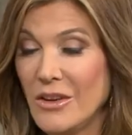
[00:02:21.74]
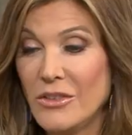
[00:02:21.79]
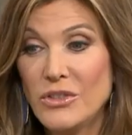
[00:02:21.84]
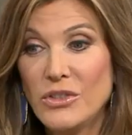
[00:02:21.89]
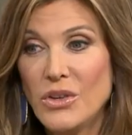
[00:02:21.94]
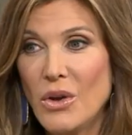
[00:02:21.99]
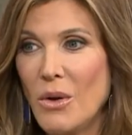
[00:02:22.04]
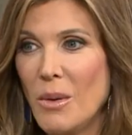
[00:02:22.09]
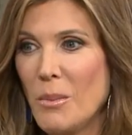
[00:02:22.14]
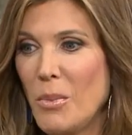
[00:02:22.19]
uh,
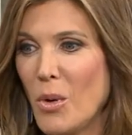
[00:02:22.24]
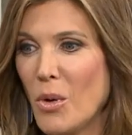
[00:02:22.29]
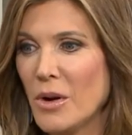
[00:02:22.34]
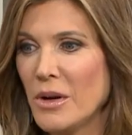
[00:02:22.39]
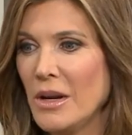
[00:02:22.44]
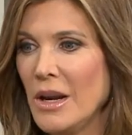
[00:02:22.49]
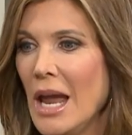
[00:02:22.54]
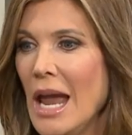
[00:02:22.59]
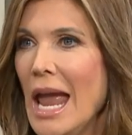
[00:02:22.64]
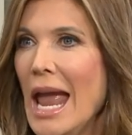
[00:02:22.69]
so
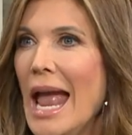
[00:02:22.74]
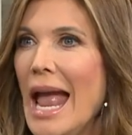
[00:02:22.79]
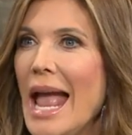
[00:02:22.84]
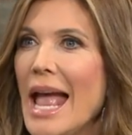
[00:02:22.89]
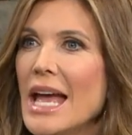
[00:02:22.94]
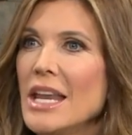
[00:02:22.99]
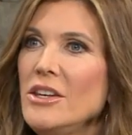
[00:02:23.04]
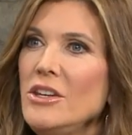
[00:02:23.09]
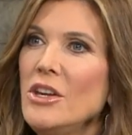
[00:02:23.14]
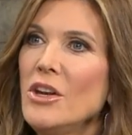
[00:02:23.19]
important.
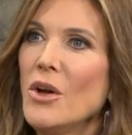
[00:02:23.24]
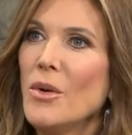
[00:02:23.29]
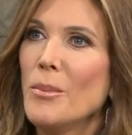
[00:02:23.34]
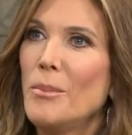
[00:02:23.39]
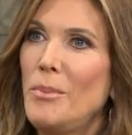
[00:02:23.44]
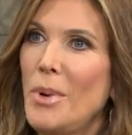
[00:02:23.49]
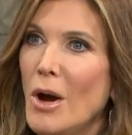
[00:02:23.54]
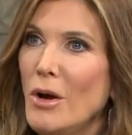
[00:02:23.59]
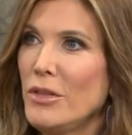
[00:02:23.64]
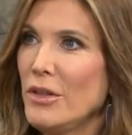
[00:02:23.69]
And, you know,
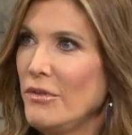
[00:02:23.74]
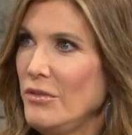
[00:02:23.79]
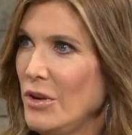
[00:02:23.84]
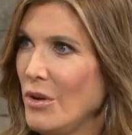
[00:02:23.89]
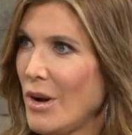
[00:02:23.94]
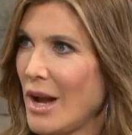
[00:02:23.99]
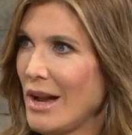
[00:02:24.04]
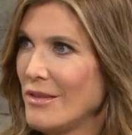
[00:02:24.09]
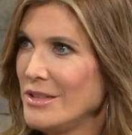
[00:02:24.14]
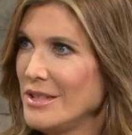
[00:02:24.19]
both of
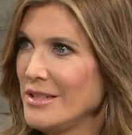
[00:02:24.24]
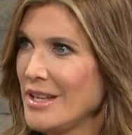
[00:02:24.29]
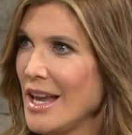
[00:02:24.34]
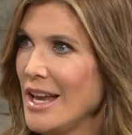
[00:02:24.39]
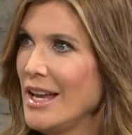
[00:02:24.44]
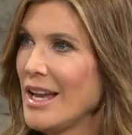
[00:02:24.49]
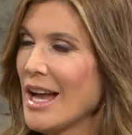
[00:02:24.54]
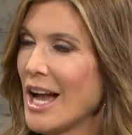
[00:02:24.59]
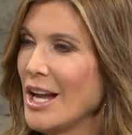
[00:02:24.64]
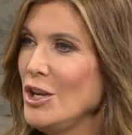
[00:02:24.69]
you, I have to
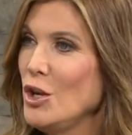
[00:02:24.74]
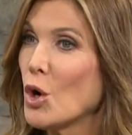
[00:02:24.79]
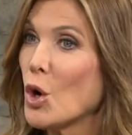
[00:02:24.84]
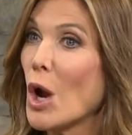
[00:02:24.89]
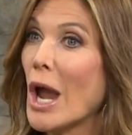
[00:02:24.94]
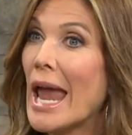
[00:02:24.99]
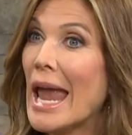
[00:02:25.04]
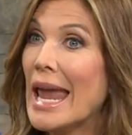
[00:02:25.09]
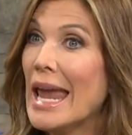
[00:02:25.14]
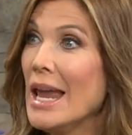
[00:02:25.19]
say, got
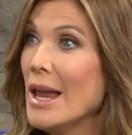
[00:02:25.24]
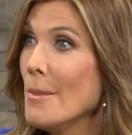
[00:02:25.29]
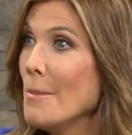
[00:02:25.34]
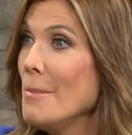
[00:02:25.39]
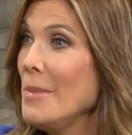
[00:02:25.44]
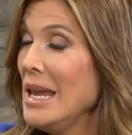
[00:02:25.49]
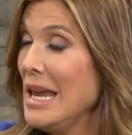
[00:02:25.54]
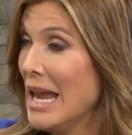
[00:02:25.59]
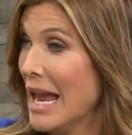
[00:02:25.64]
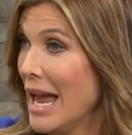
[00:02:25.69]
your
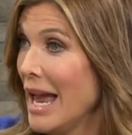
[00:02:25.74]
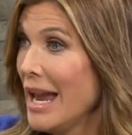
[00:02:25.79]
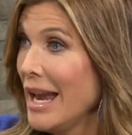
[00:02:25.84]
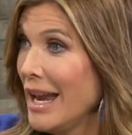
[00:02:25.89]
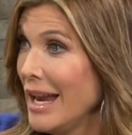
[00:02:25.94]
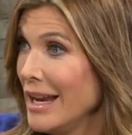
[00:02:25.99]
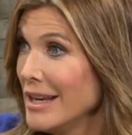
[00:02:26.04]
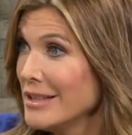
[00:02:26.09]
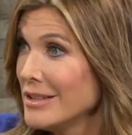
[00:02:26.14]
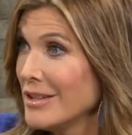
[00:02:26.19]

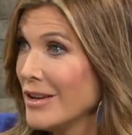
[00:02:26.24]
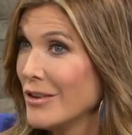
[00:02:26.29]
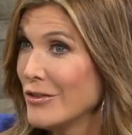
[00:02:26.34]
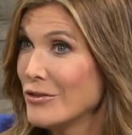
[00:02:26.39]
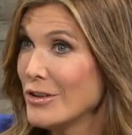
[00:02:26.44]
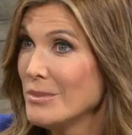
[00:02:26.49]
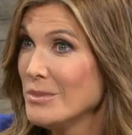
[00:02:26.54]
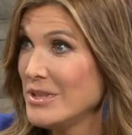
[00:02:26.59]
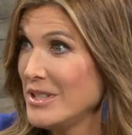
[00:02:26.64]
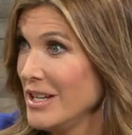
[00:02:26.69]
MBAs
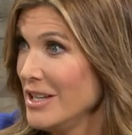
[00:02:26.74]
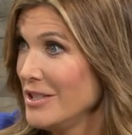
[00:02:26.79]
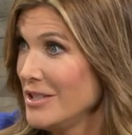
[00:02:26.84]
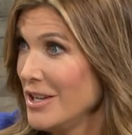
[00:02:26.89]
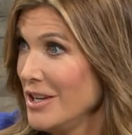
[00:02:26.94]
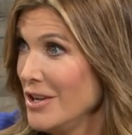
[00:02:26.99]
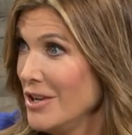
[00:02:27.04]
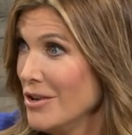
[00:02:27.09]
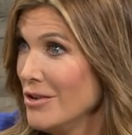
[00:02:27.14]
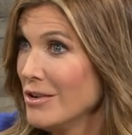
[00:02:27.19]
from
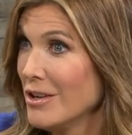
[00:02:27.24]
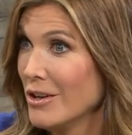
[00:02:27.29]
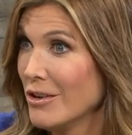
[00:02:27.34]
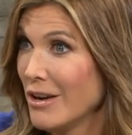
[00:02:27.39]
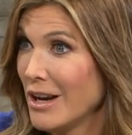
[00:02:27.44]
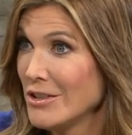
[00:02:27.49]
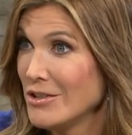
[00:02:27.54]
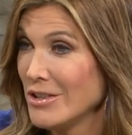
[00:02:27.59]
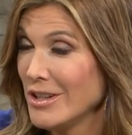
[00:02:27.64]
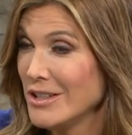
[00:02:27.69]
CCU.
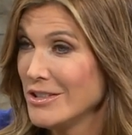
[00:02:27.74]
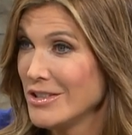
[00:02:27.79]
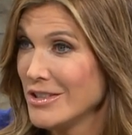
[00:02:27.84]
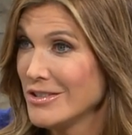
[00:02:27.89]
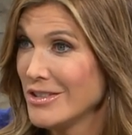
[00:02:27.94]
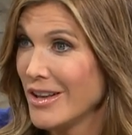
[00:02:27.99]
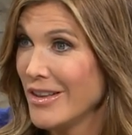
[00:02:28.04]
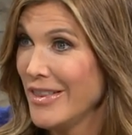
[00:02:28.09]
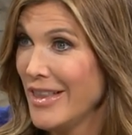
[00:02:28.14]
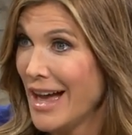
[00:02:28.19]
Congratulations on